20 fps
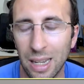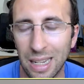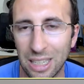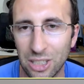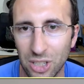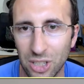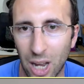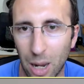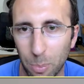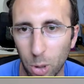
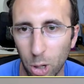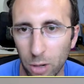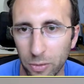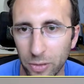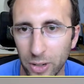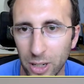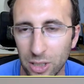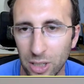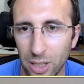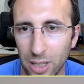It's not
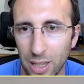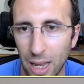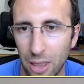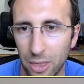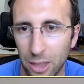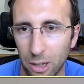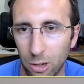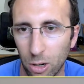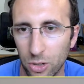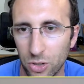perfect.
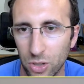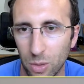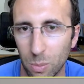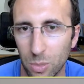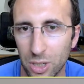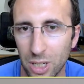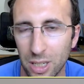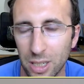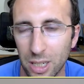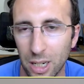Again, there are
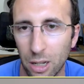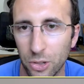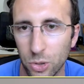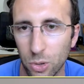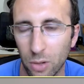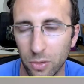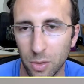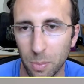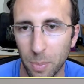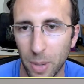some details
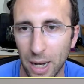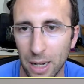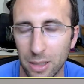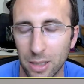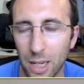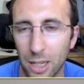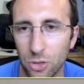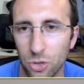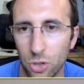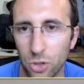you have to pay
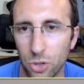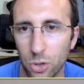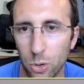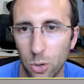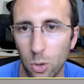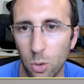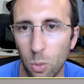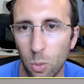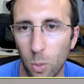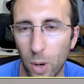attention
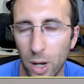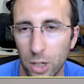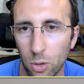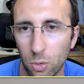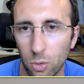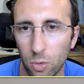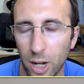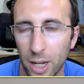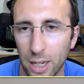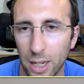to when
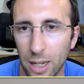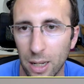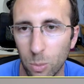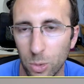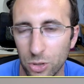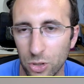you're running it,